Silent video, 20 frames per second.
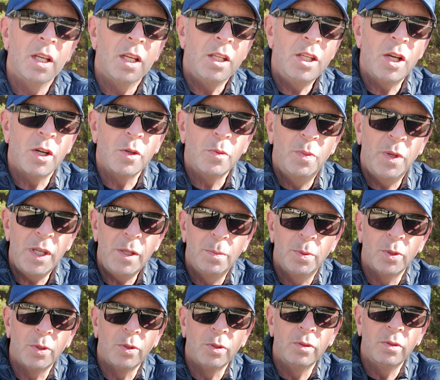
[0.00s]
young
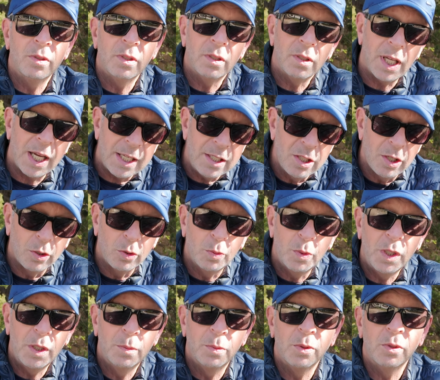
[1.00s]
people and old
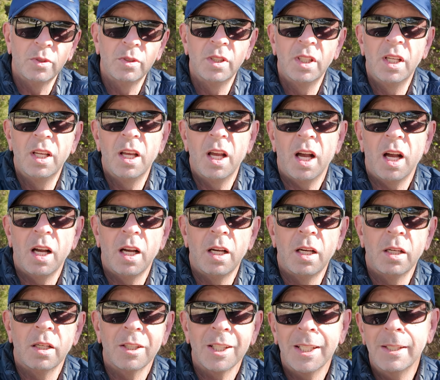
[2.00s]
people
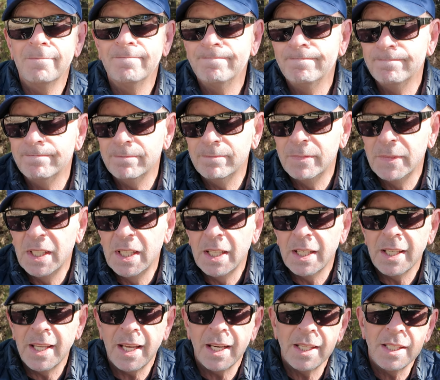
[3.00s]
are
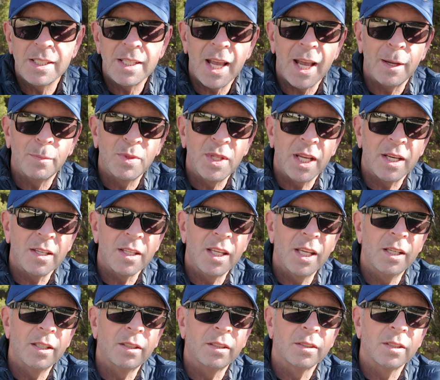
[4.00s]
getting stabbed, getting
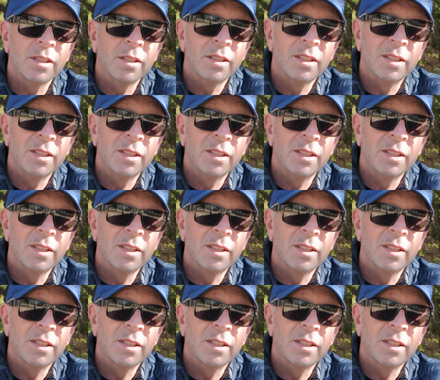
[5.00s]
killed.